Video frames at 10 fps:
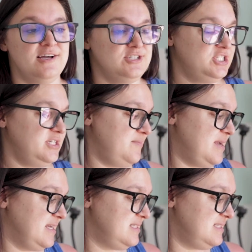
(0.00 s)
She
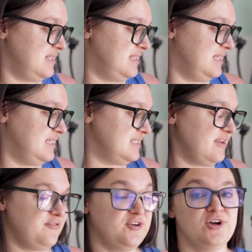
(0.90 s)
makes these.
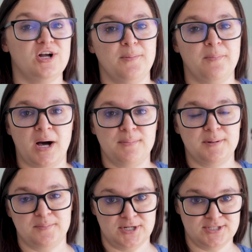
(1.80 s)
If you're a
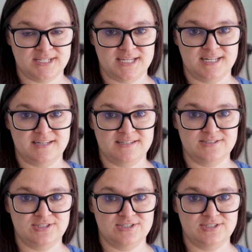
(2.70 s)
bobbin person,